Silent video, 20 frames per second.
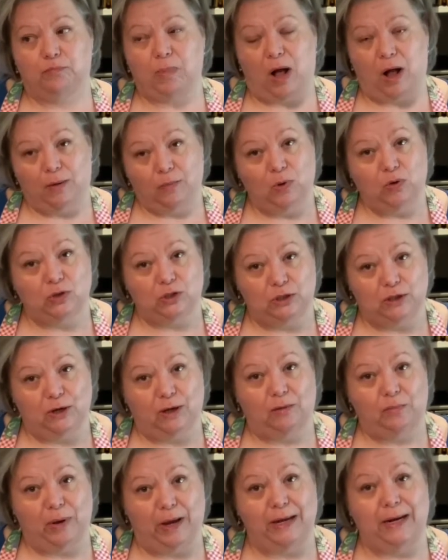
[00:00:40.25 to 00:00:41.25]
almost
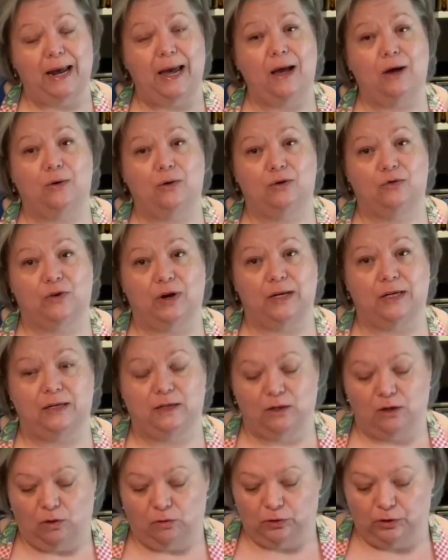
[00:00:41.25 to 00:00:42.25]
done by now and ready to
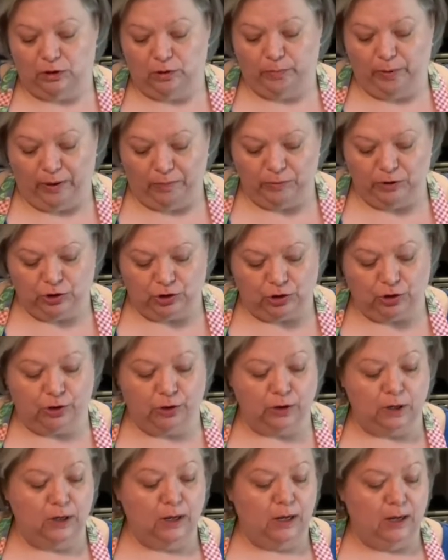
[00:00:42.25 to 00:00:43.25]
go to the publisher,